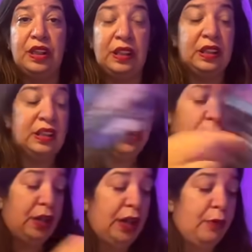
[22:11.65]
And this is
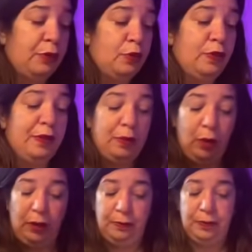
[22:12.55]
working out for you very
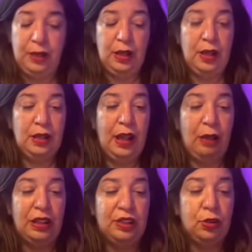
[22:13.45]
well. Now,
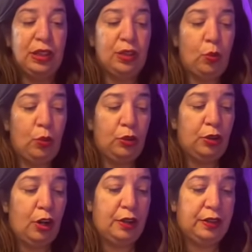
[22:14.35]
let's look at the World
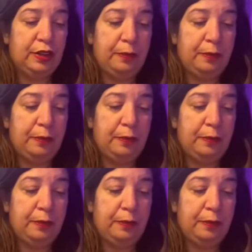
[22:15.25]
card